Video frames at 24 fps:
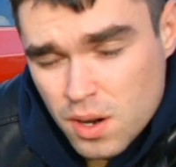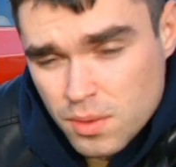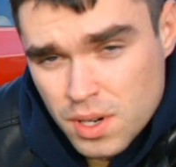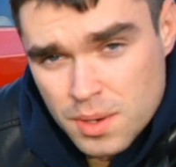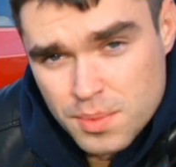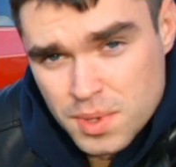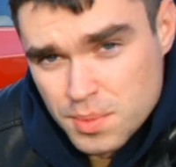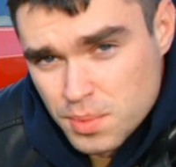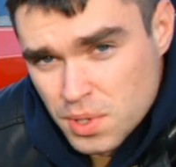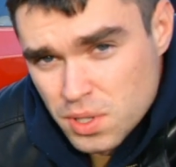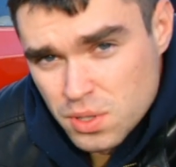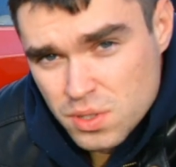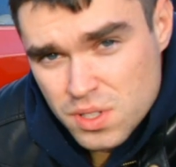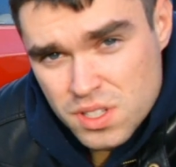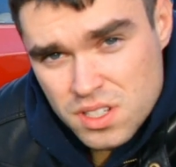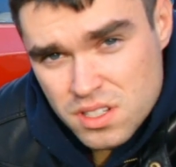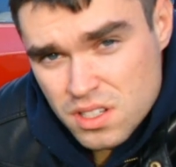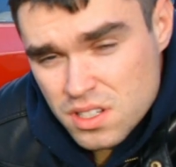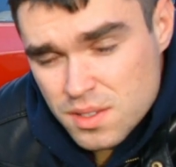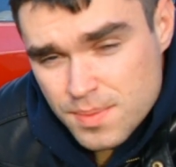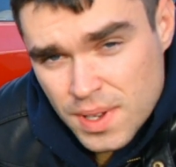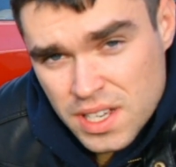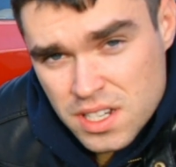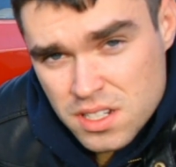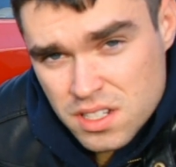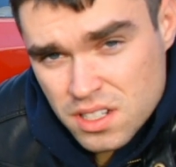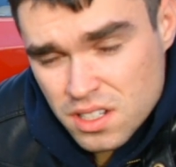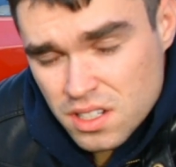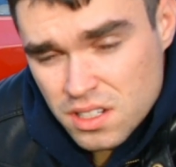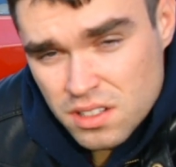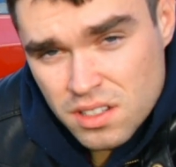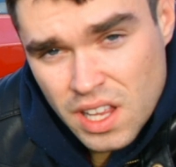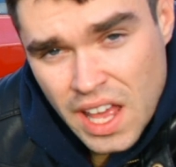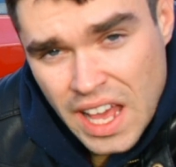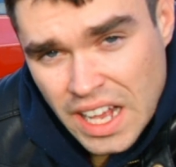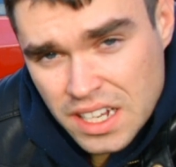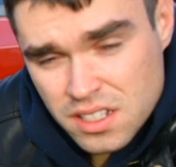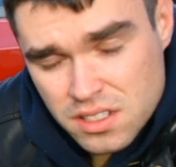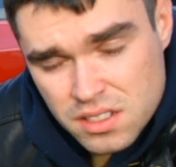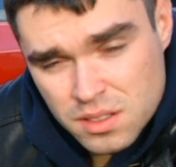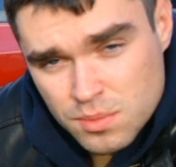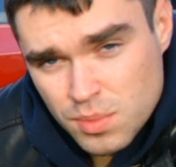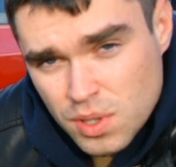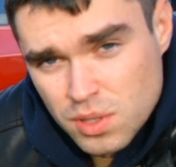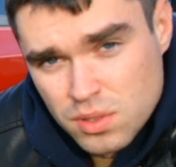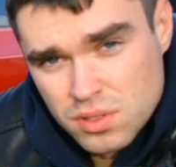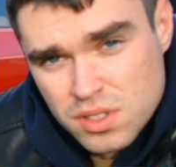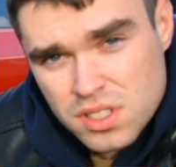rubber boots, suspension,
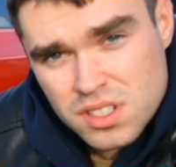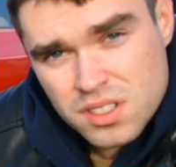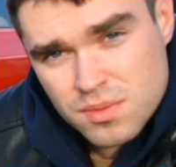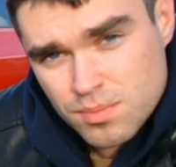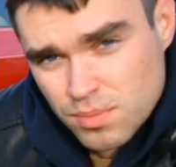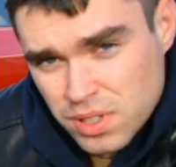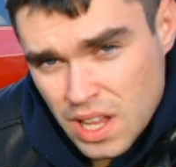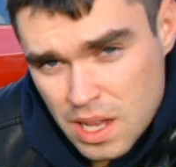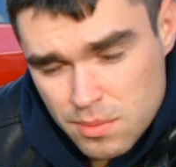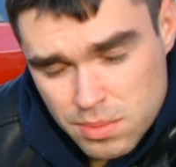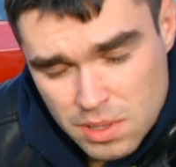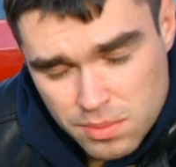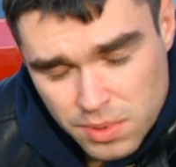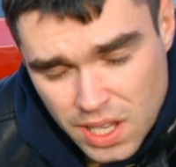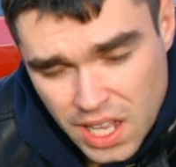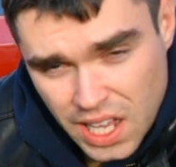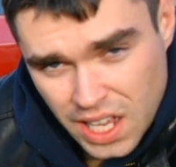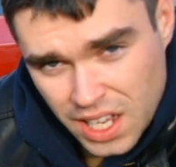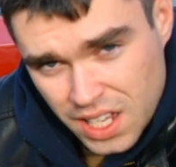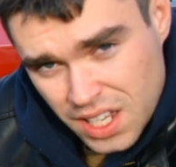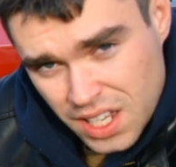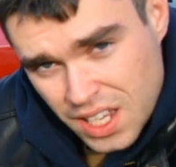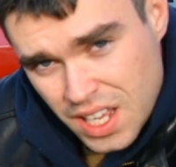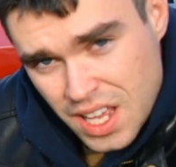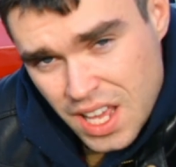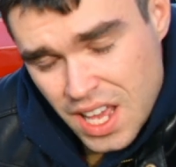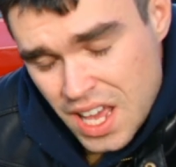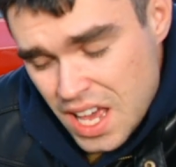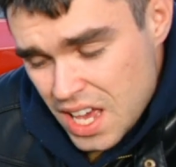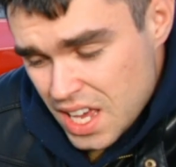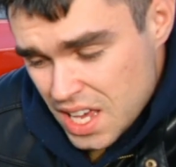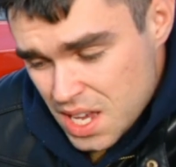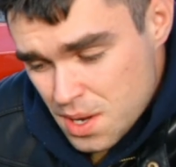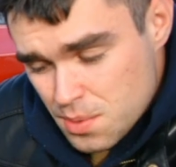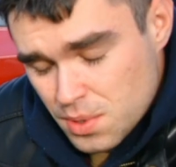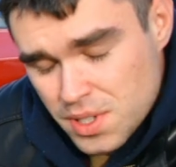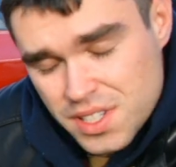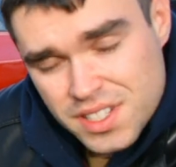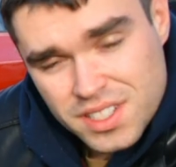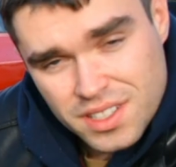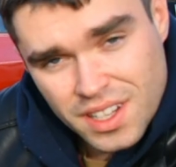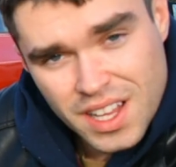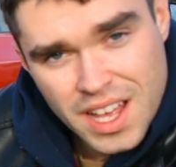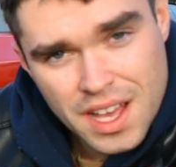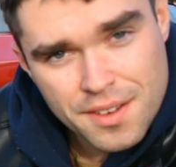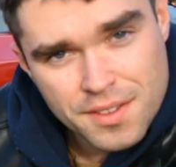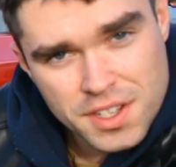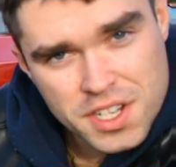axle boots, blah, blah, blah it will
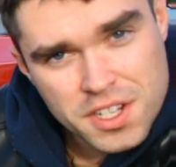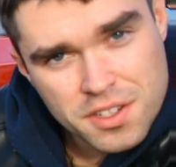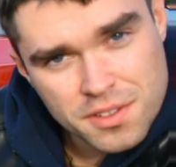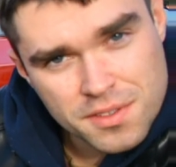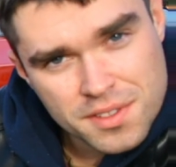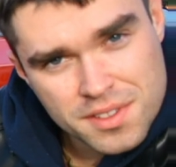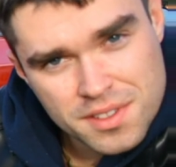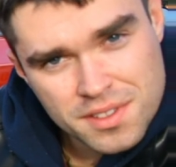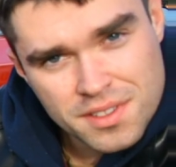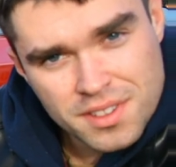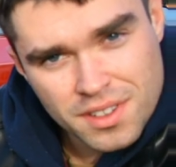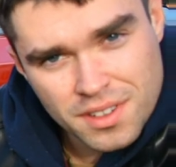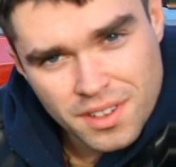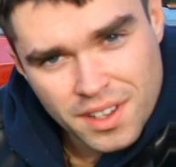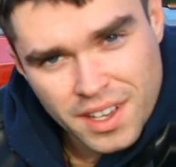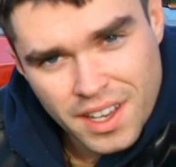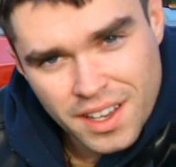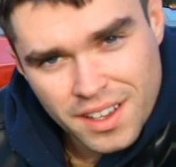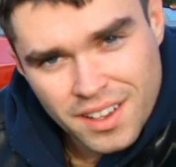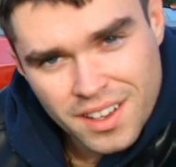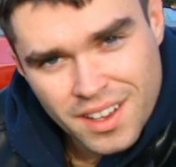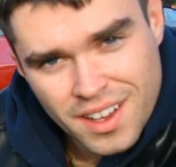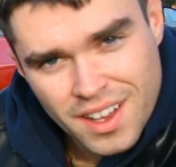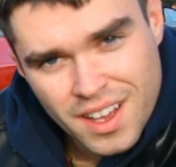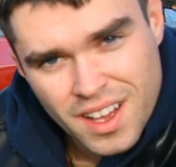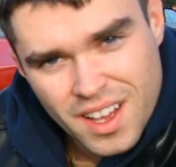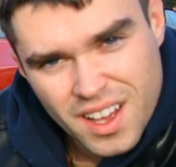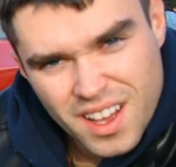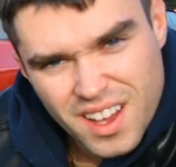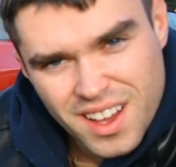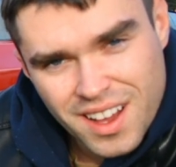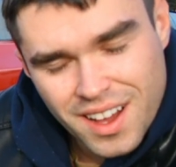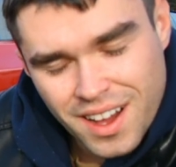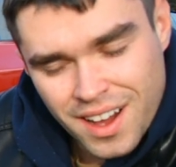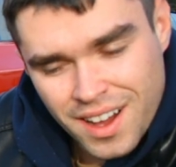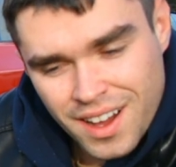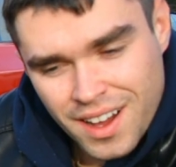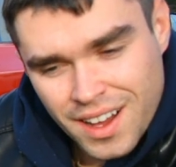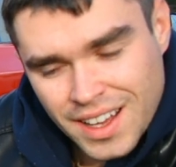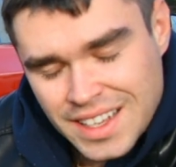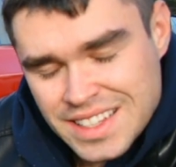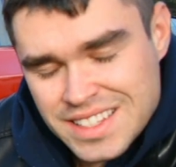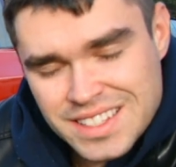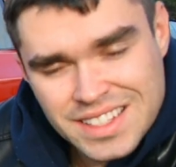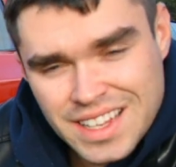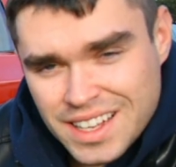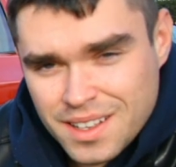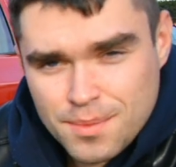still have issues, okay? Uh,
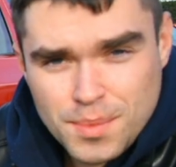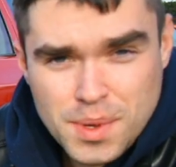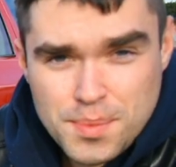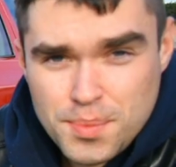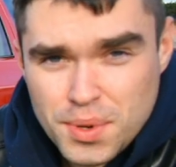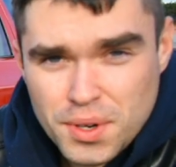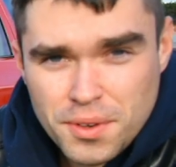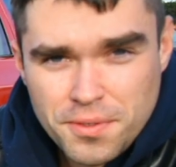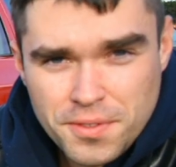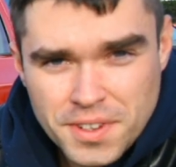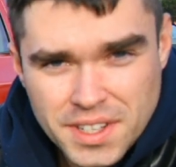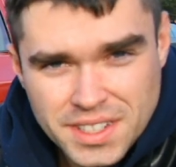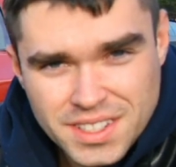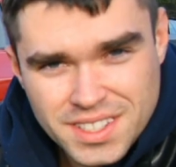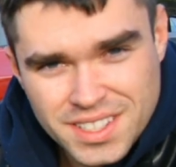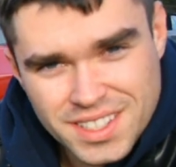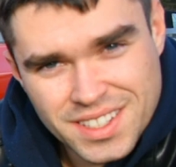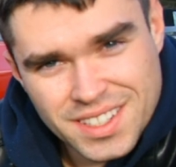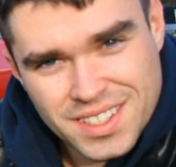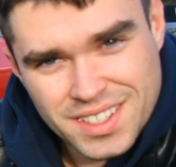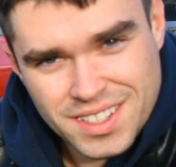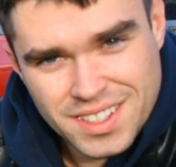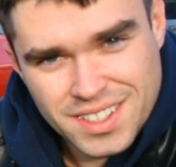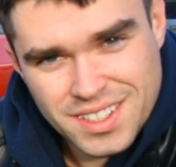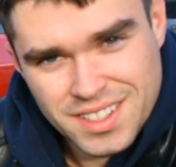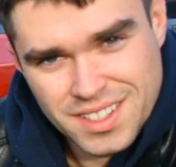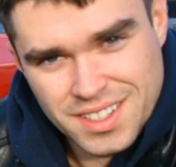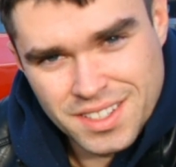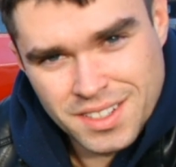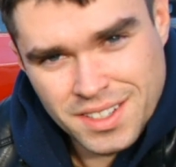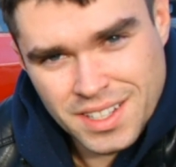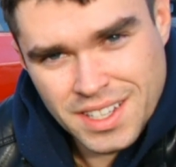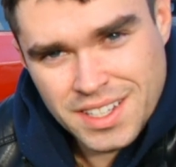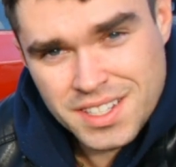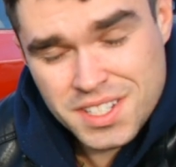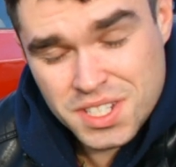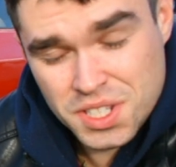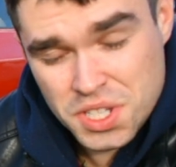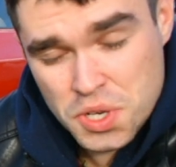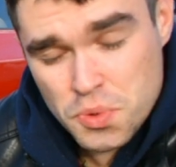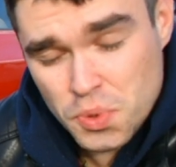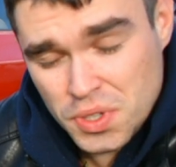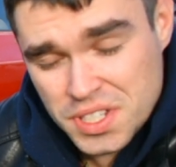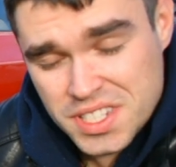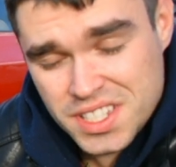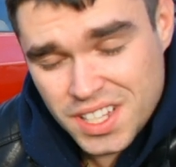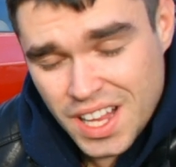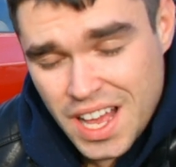it's not going to be perfect, okay? So you
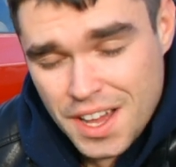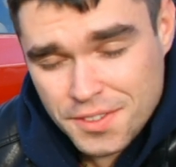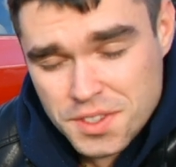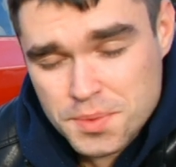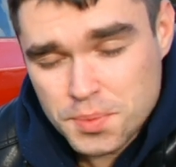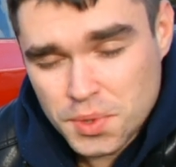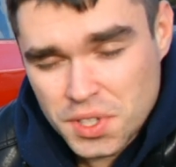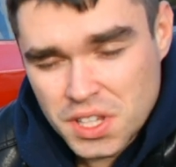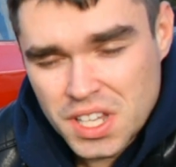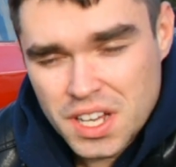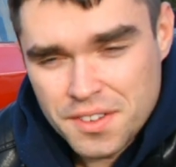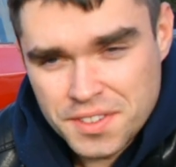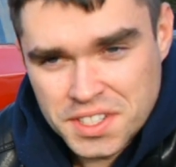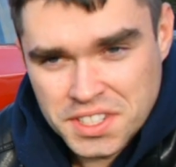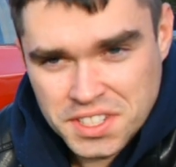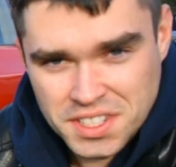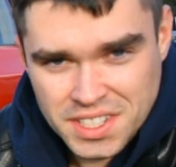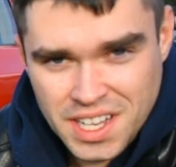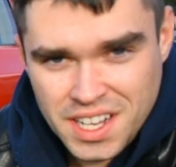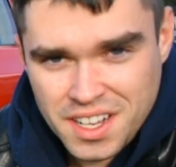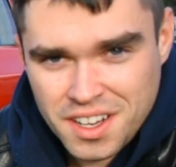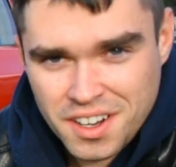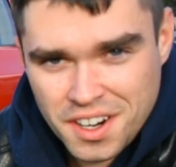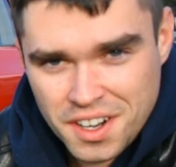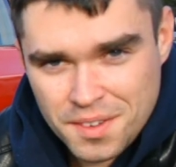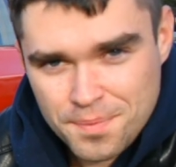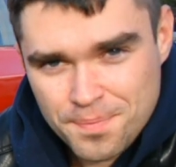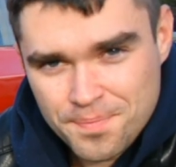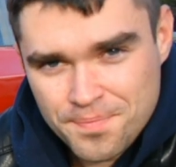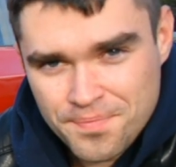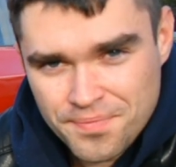will still have to put love into that car.